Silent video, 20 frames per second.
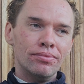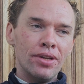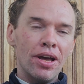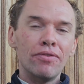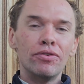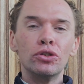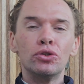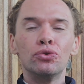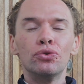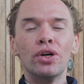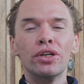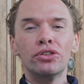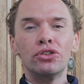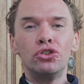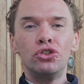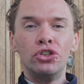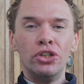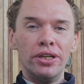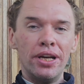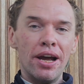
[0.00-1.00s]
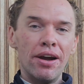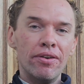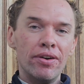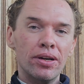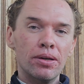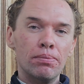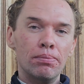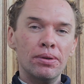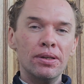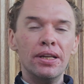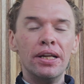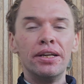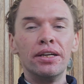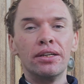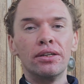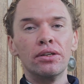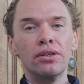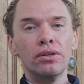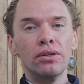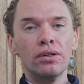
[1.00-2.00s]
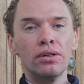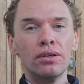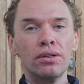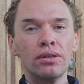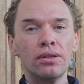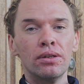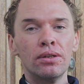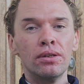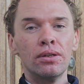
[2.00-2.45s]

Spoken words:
Never trust generic political